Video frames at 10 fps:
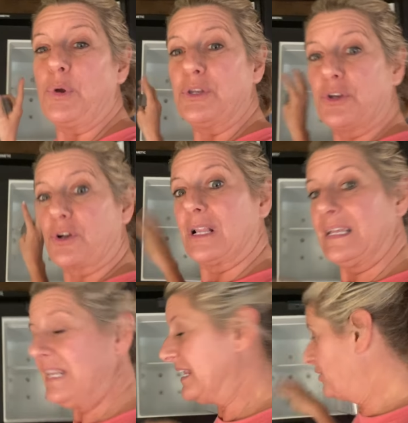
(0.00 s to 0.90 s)
When you're
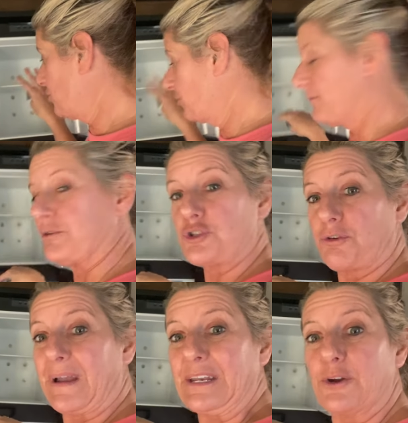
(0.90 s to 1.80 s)
cleaning out your
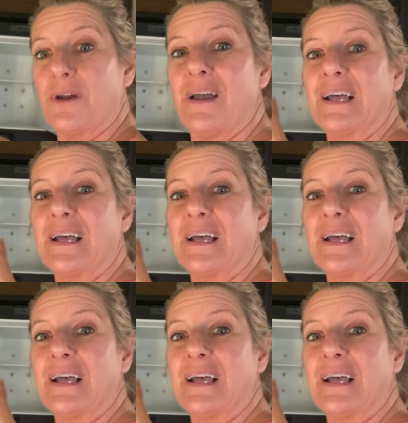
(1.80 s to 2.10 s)
refrigerator